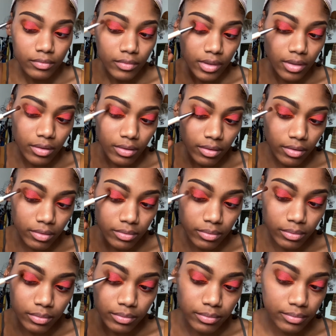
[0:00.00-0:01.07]

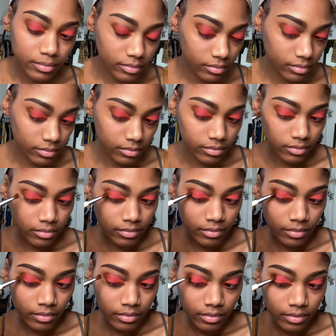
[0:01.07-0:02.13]
Ooh!
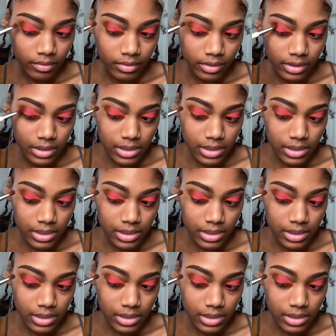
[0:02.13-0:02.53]
It's